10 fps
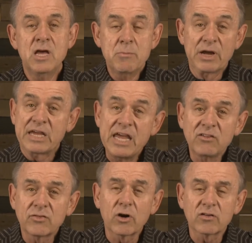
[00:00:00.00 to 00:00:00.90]
But King
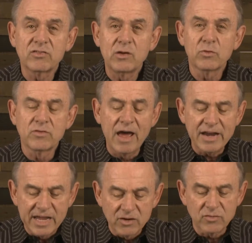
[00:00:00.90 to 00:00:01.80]
Xerxes was not
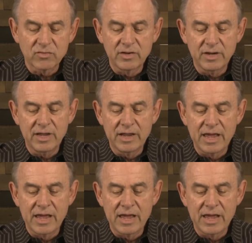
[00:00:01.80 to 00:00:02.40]
interested in